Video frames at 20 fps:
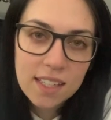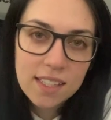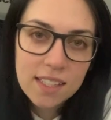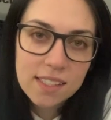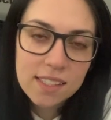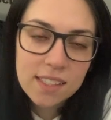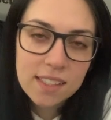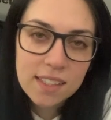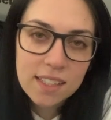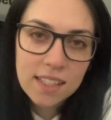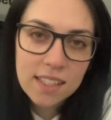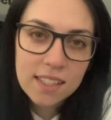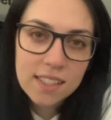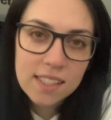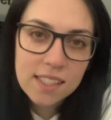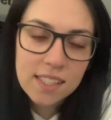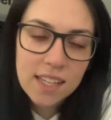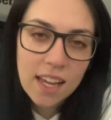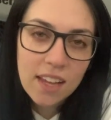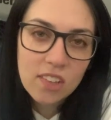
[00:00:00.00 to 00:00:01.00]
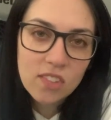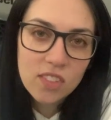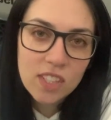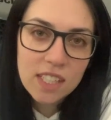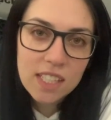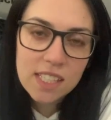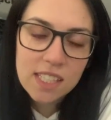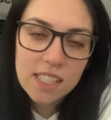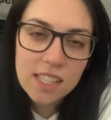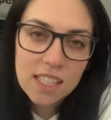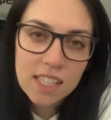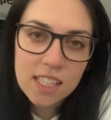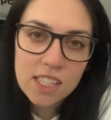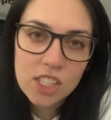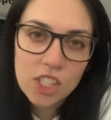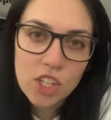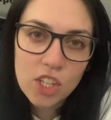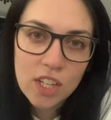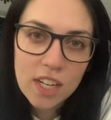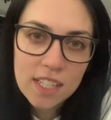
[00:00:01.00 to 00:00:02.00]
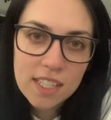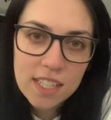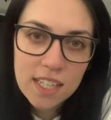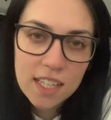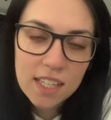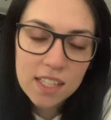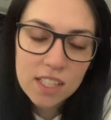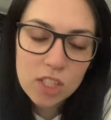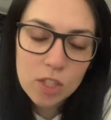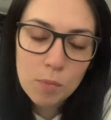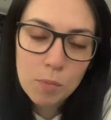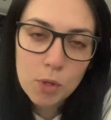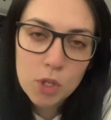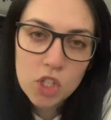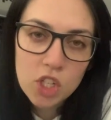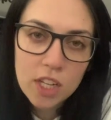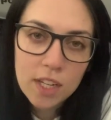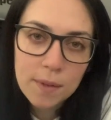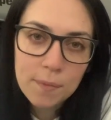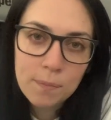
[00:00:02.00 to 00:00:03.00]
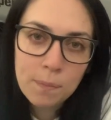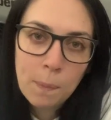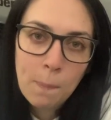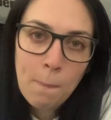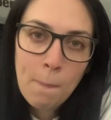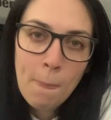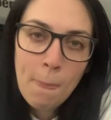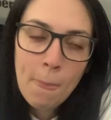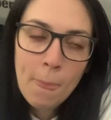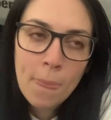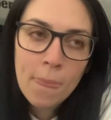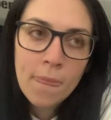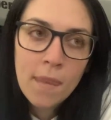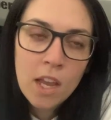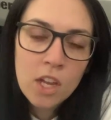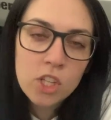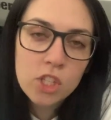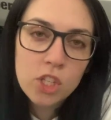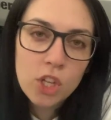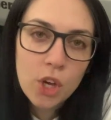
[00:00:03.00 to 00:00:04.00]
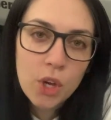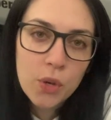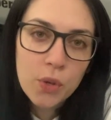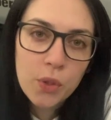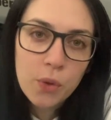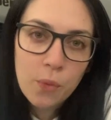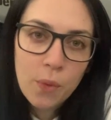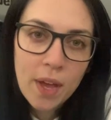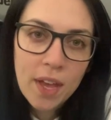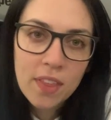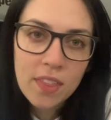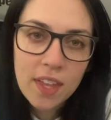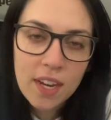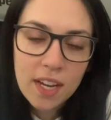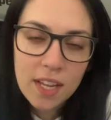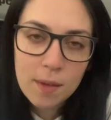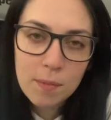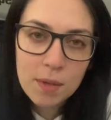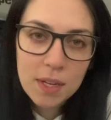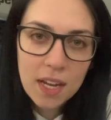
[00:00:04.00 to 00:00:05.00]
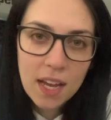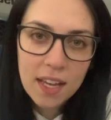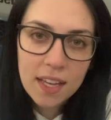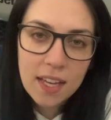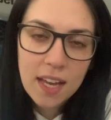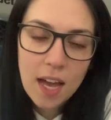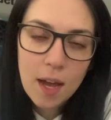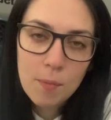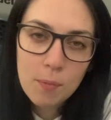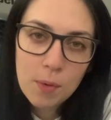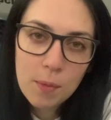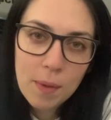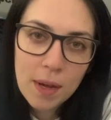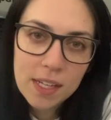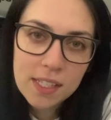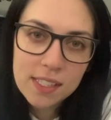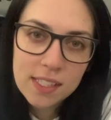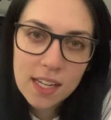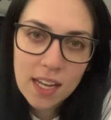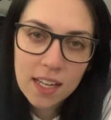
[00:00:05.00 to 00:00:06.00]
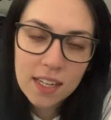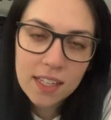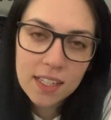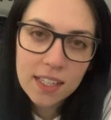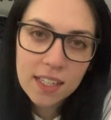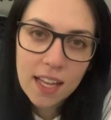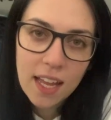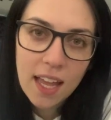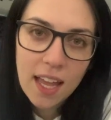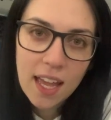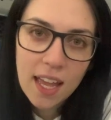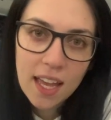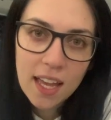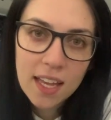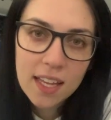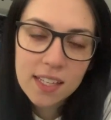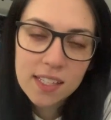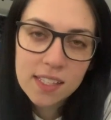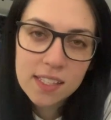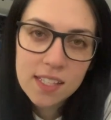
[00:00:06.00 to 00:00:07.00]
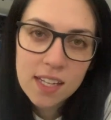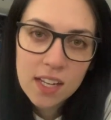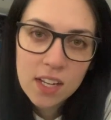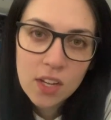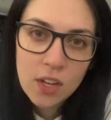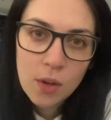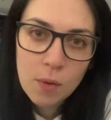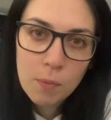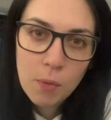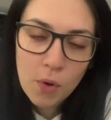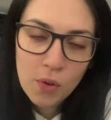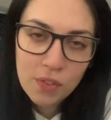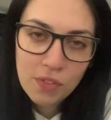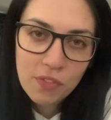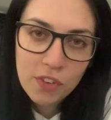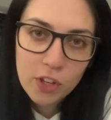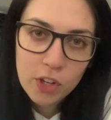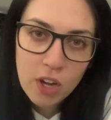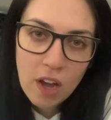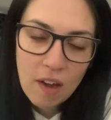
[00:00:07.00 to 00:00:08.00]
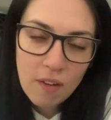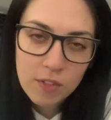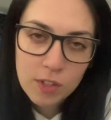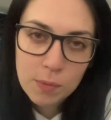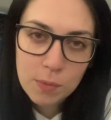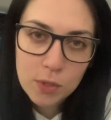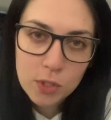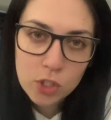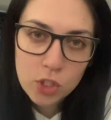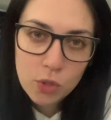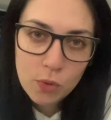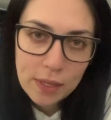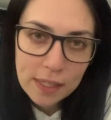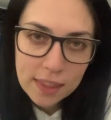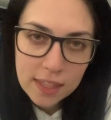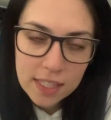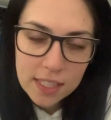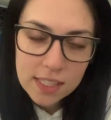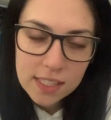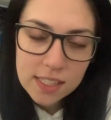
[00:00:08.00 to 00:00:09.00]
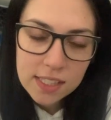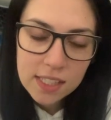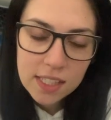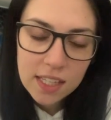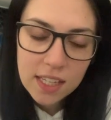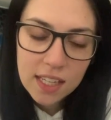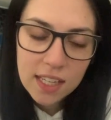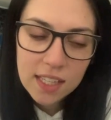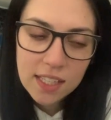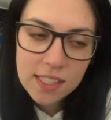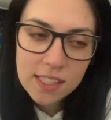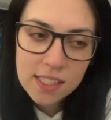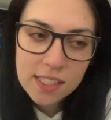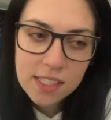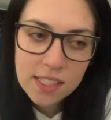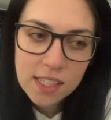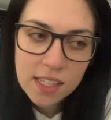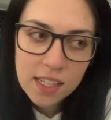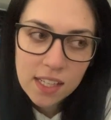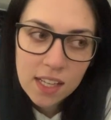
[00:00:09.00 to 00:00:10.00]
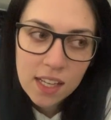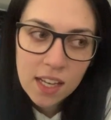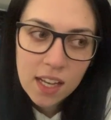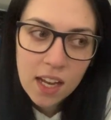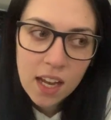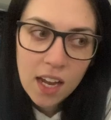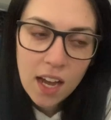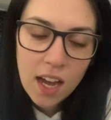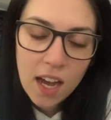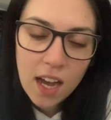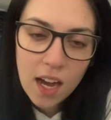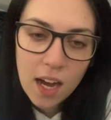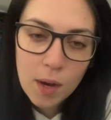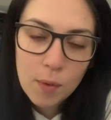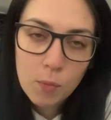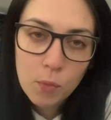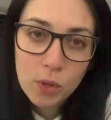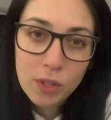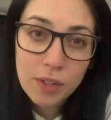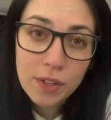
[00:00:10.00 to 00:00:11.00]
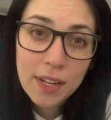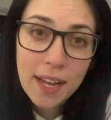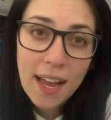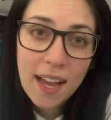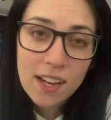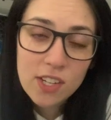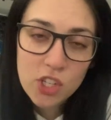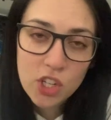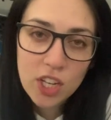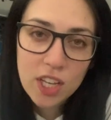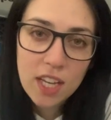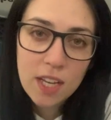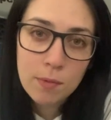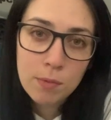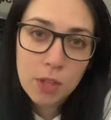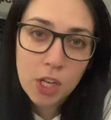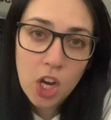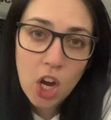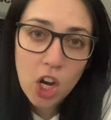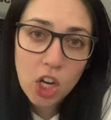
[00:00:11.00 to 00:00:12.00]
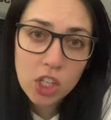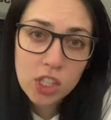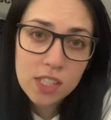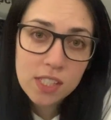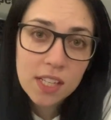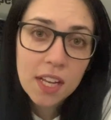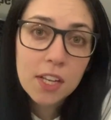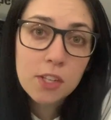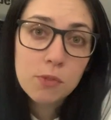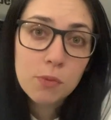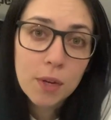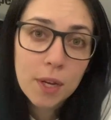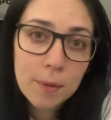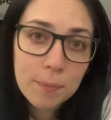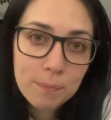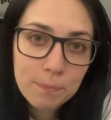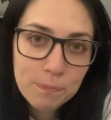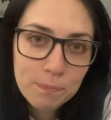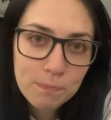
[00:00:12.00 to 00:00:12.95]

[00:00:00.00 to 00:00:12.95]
He doesn't think it's safe. He doesn't think it's a good idea to push it. So the way that him and I compromised on it and both feel comfortable doing this is we're going to actually keep the car 6-rib.